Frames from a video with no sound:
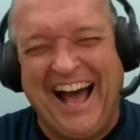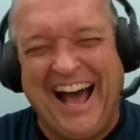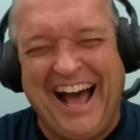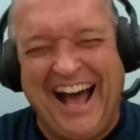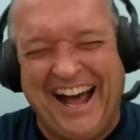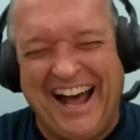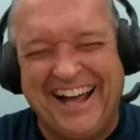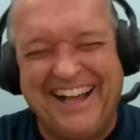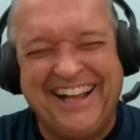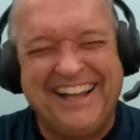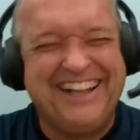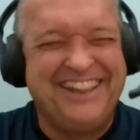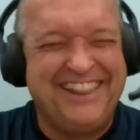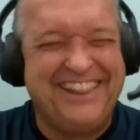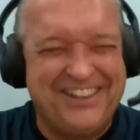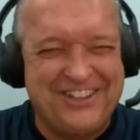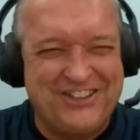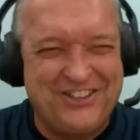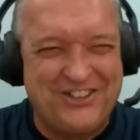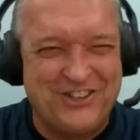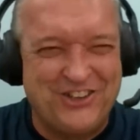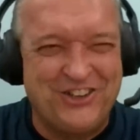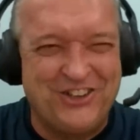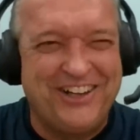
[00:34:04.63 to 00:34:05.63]

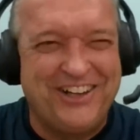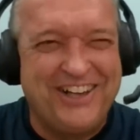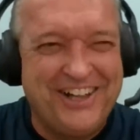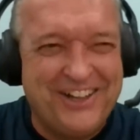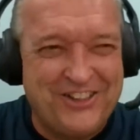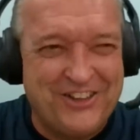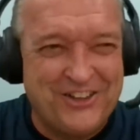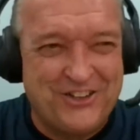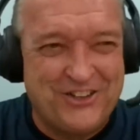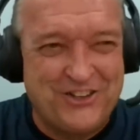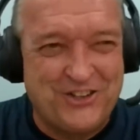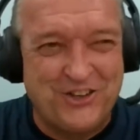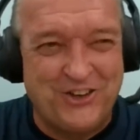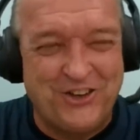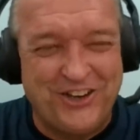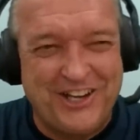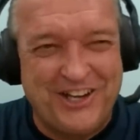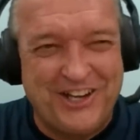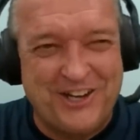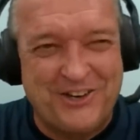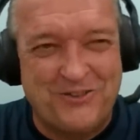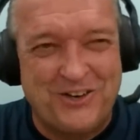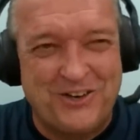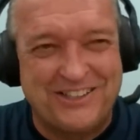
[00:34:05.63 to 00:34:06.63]
The
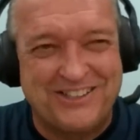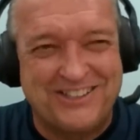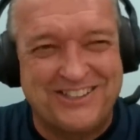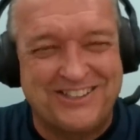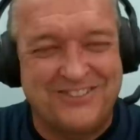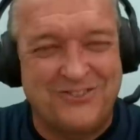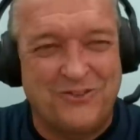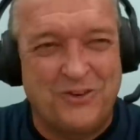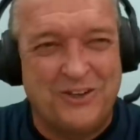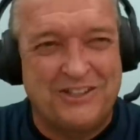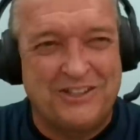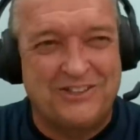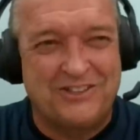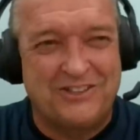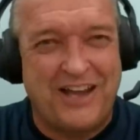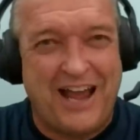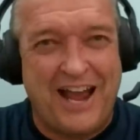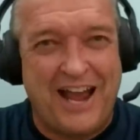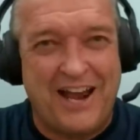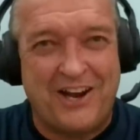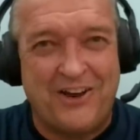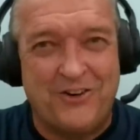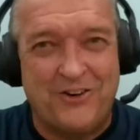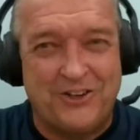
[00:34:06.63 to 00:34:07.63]
Julian was
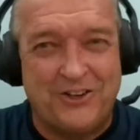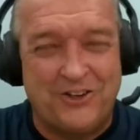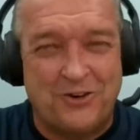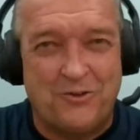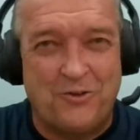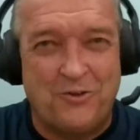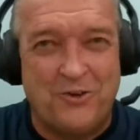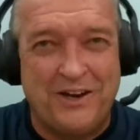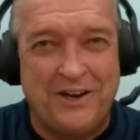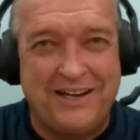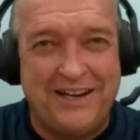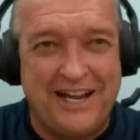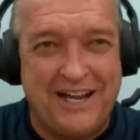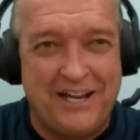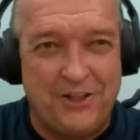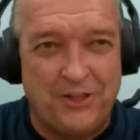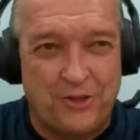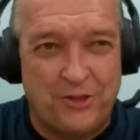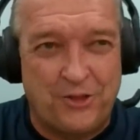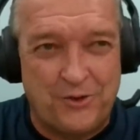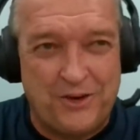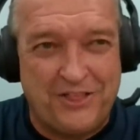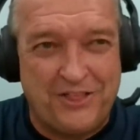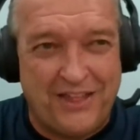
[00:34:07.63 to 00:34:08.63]
accurate to one day
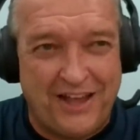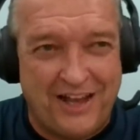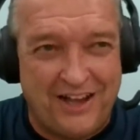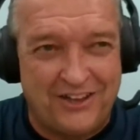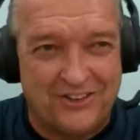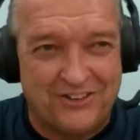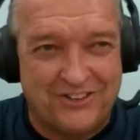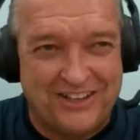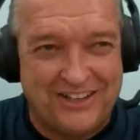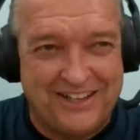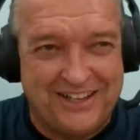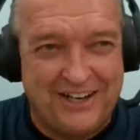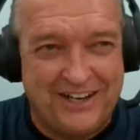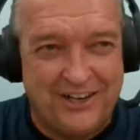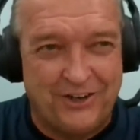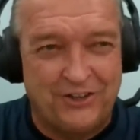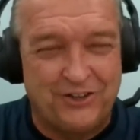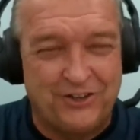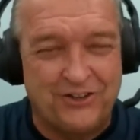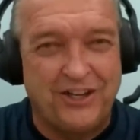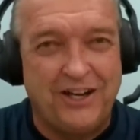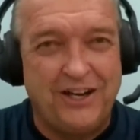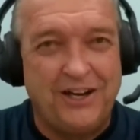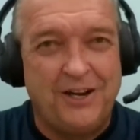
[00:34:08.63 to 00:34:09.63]
in 3,000
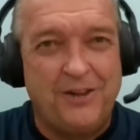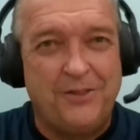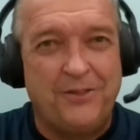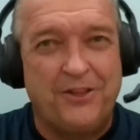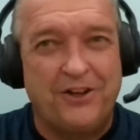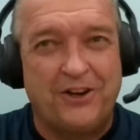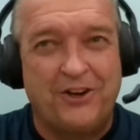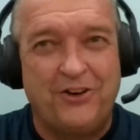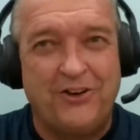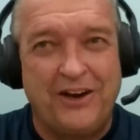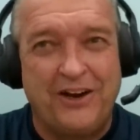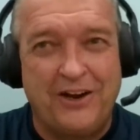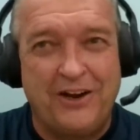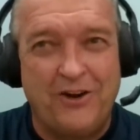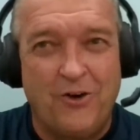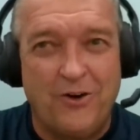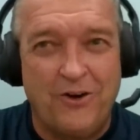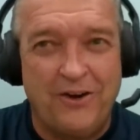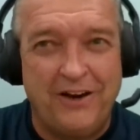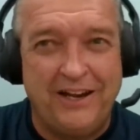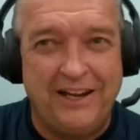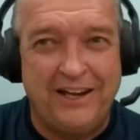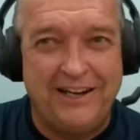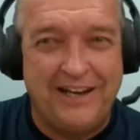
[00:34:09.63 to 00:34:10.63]
years. The
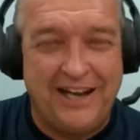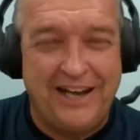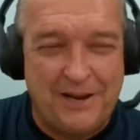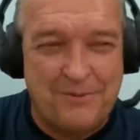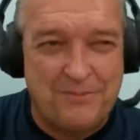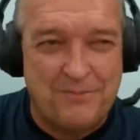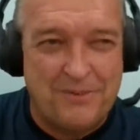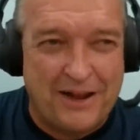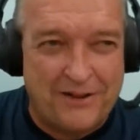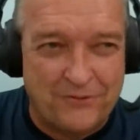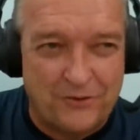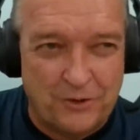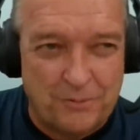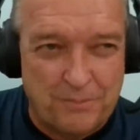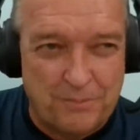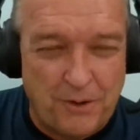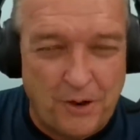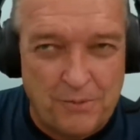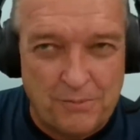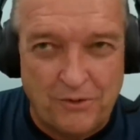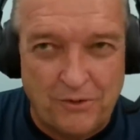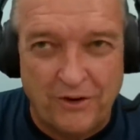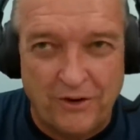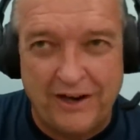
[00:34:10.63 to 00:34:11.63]
Gregorian, named after
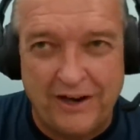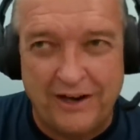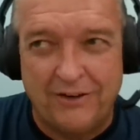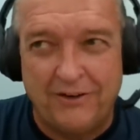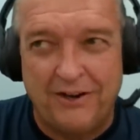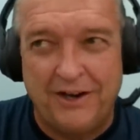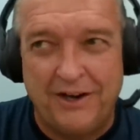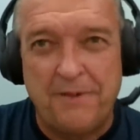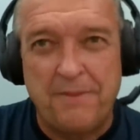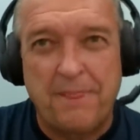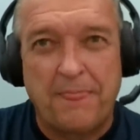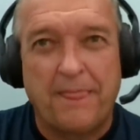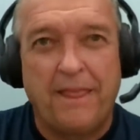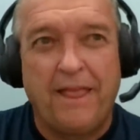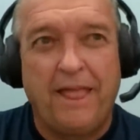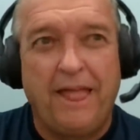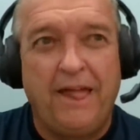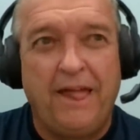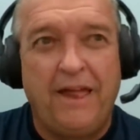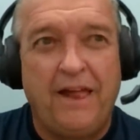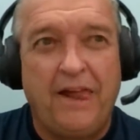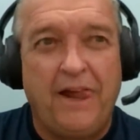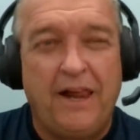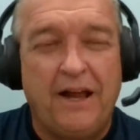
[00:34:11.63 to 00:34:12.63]
Pope Gregory,
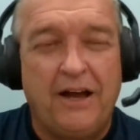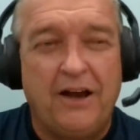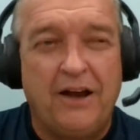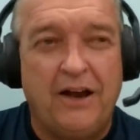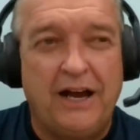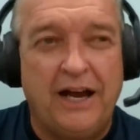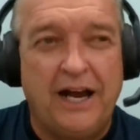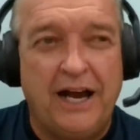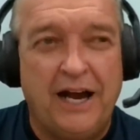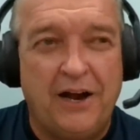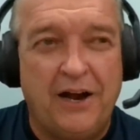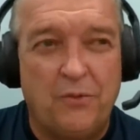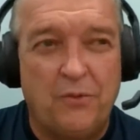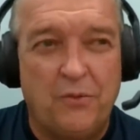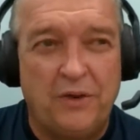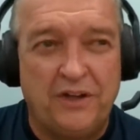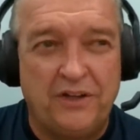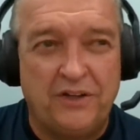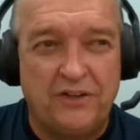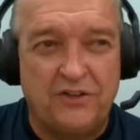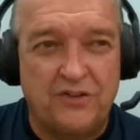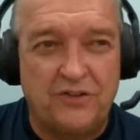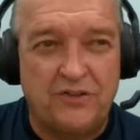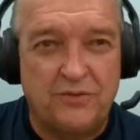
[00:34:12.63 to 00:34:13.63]

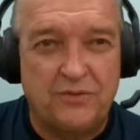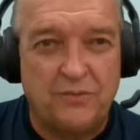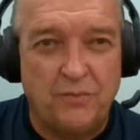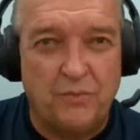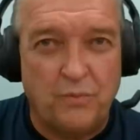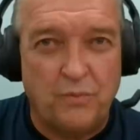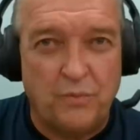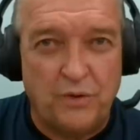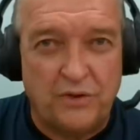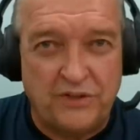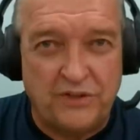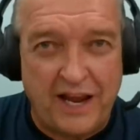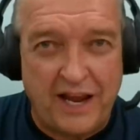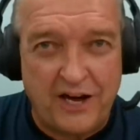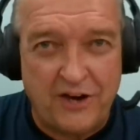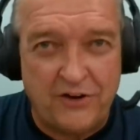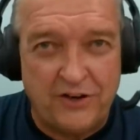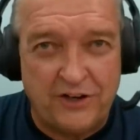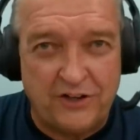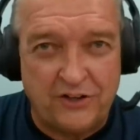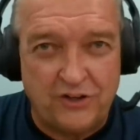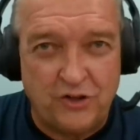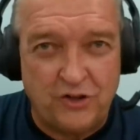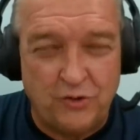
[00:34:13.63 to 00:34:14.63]
was
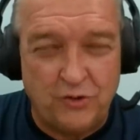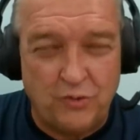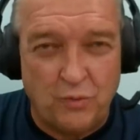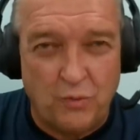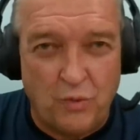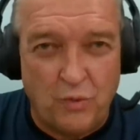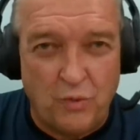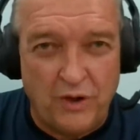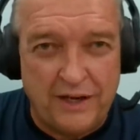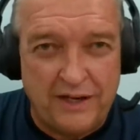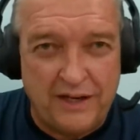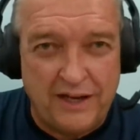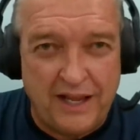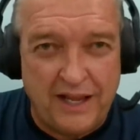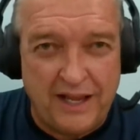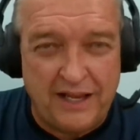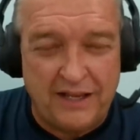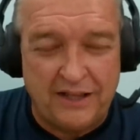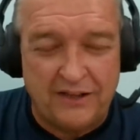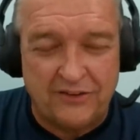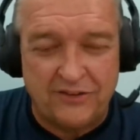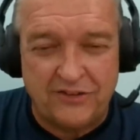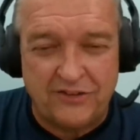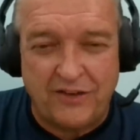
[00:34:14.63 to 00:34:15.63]
accurate to one
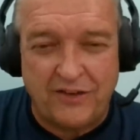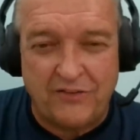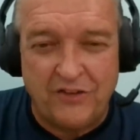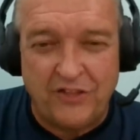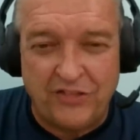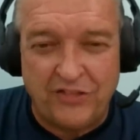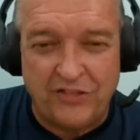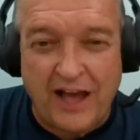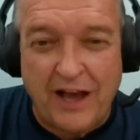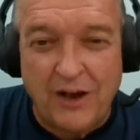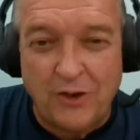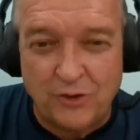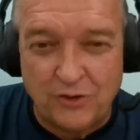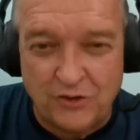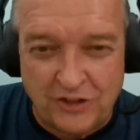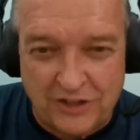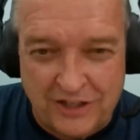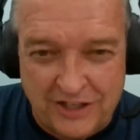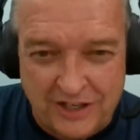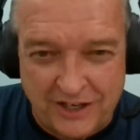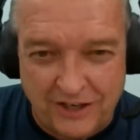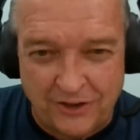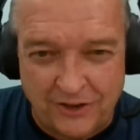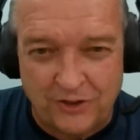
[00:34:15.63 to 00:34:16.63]
day in
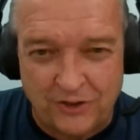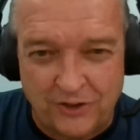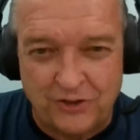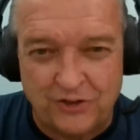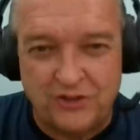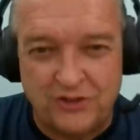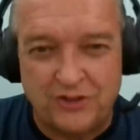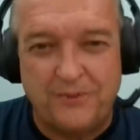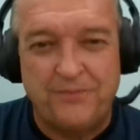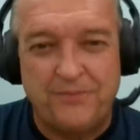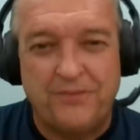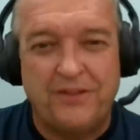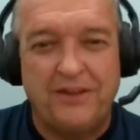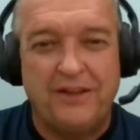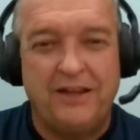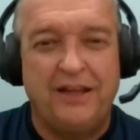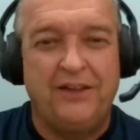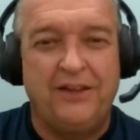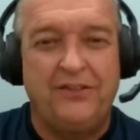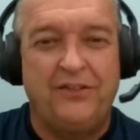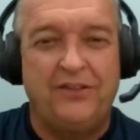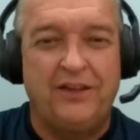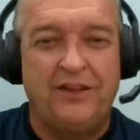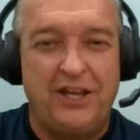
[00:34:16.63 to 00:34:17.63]
7,000 years.
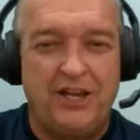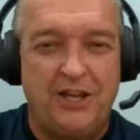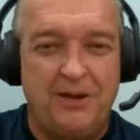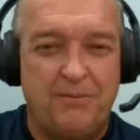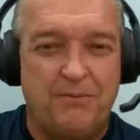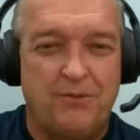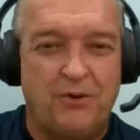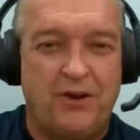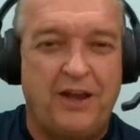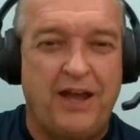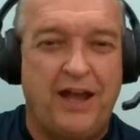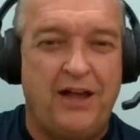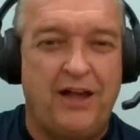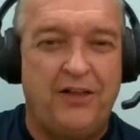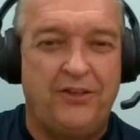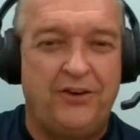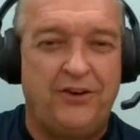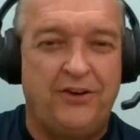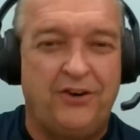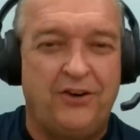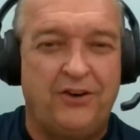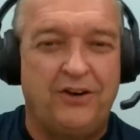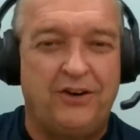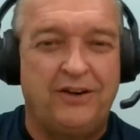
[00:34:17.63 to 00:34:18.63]
And the Hebrew
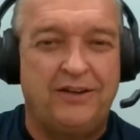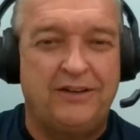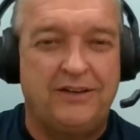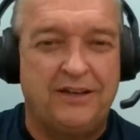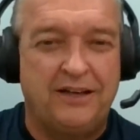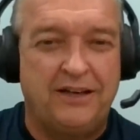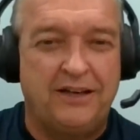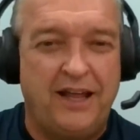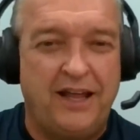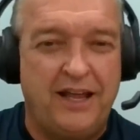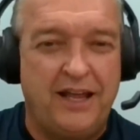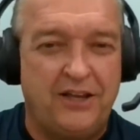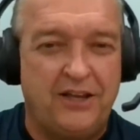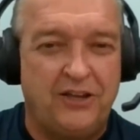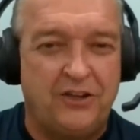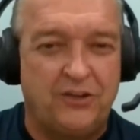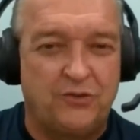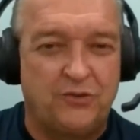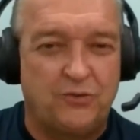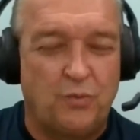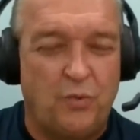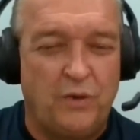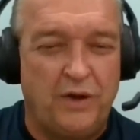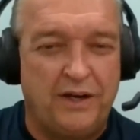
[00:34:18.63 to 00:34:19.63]
calendar today
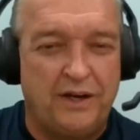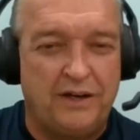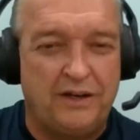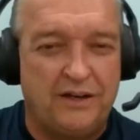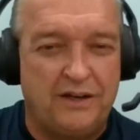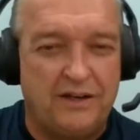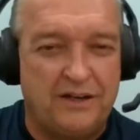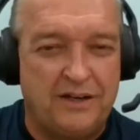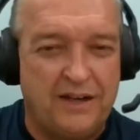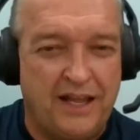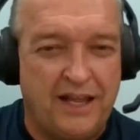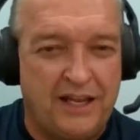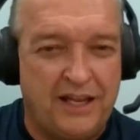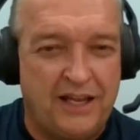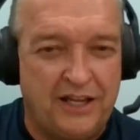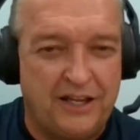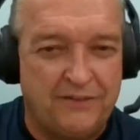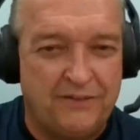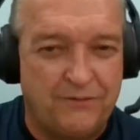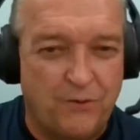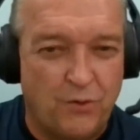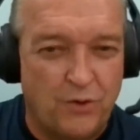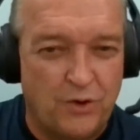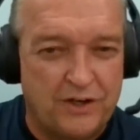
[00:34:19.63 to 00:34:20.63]
is one day
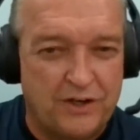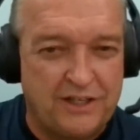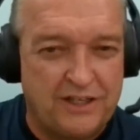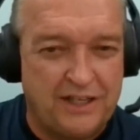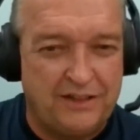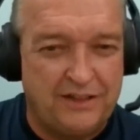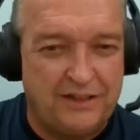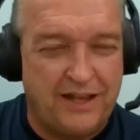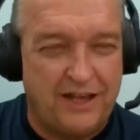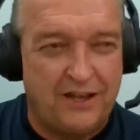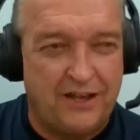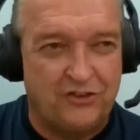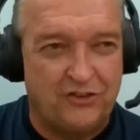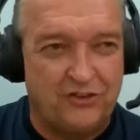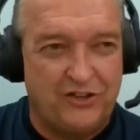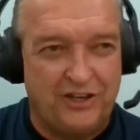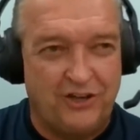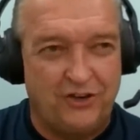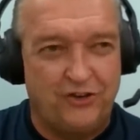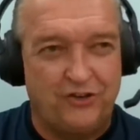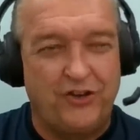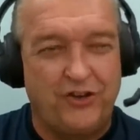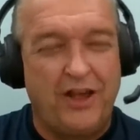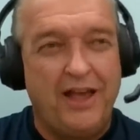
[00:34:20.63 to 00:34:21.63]
in 14,000
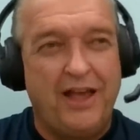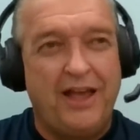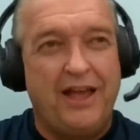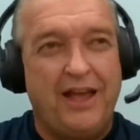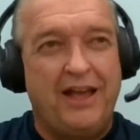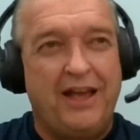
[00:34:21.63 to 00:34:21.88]
years.